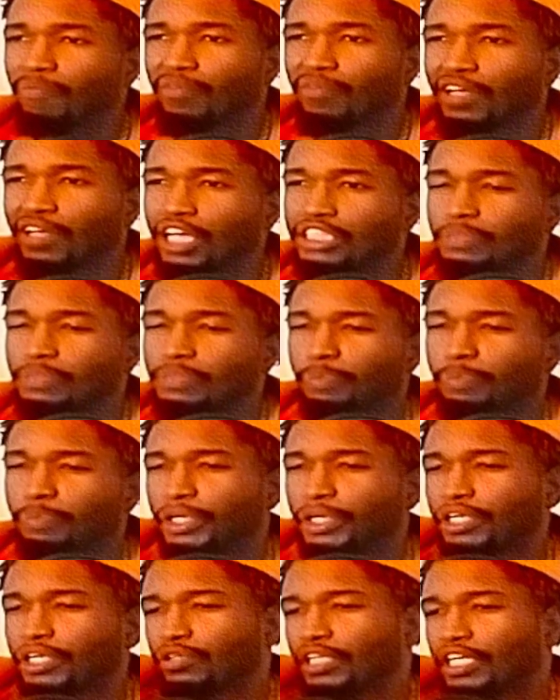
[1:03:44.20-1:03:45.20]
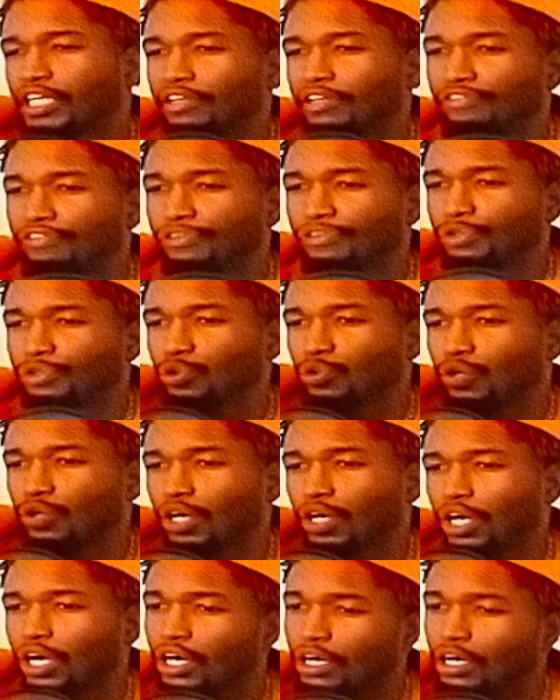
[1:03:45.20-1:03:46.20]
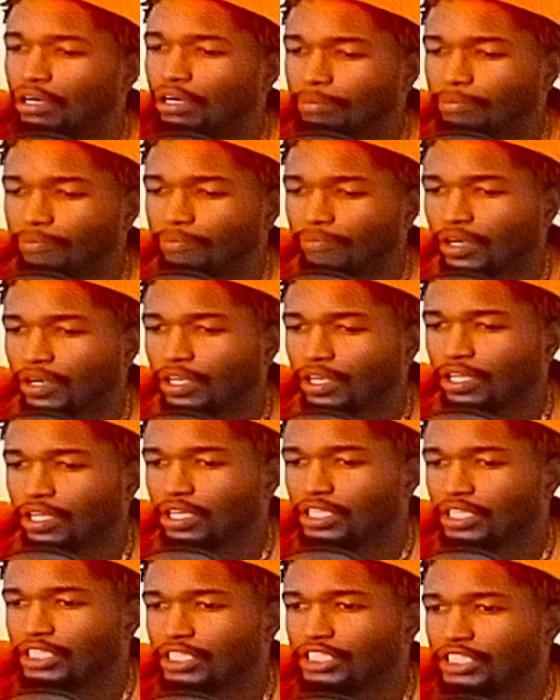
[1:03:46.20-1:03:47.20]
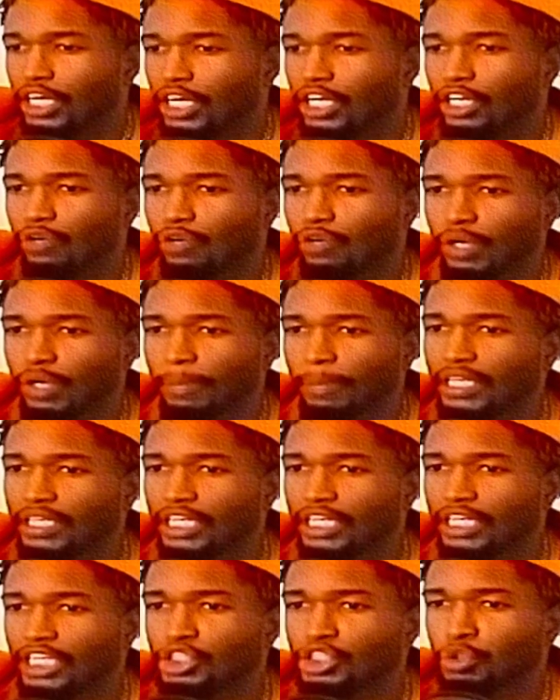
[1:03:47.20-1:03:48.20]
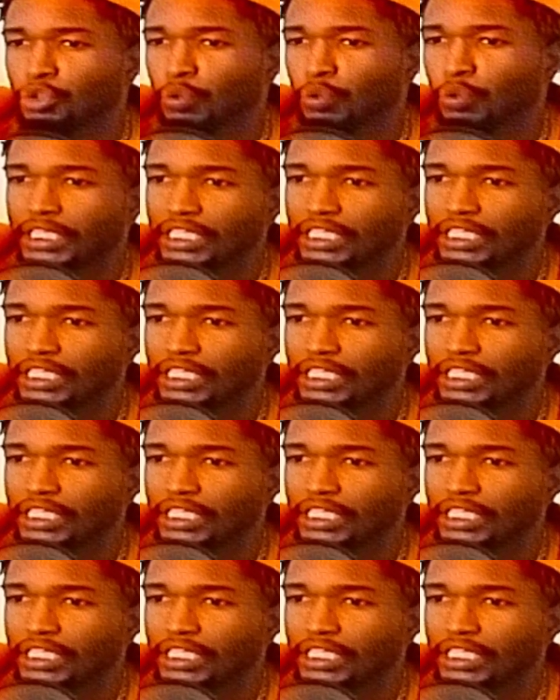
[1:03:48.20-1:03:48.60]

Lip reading: sprinkled in a few younger women in their 20s,